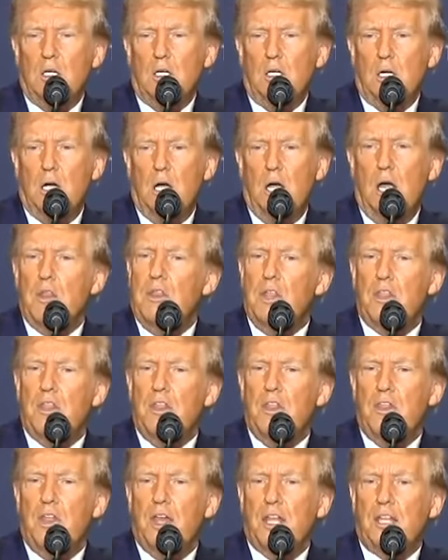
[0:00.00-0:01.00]
Other
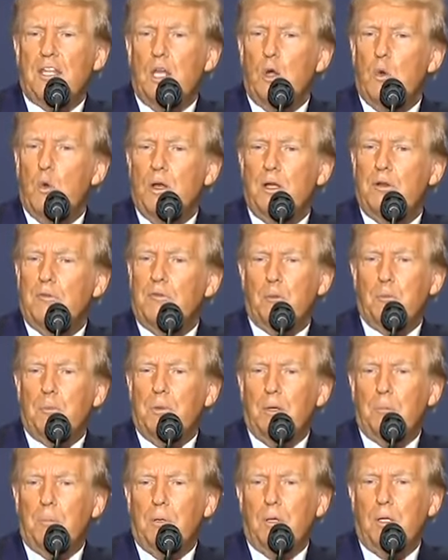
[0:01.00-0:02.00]
than that, they're wonderful
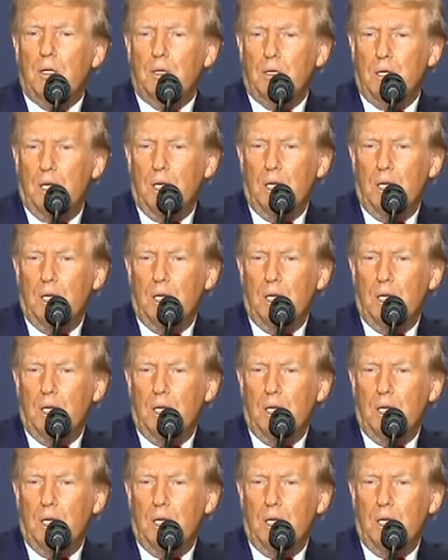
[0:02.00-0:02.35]
people, okay?